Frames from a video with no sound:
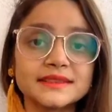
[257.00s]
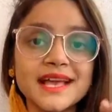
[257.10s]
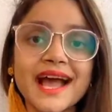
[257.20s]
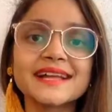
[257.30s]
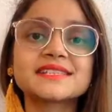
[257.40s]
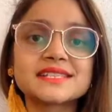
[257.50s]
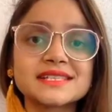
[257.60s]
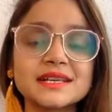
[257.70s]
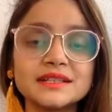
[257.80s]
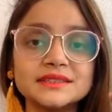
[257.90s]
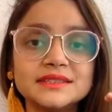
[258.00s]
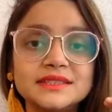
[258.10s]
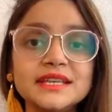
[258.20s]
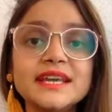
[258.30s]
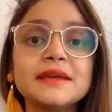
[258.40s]
That's
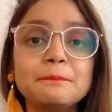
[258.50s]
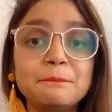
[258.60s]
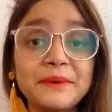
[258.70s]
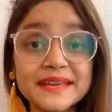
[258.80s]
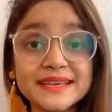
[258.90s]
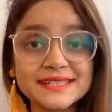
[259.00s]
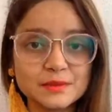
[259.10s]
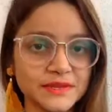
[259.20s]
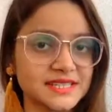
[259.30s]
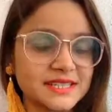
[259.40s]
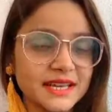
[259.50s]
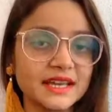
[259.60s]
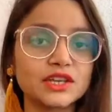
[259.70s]
the biggest mistake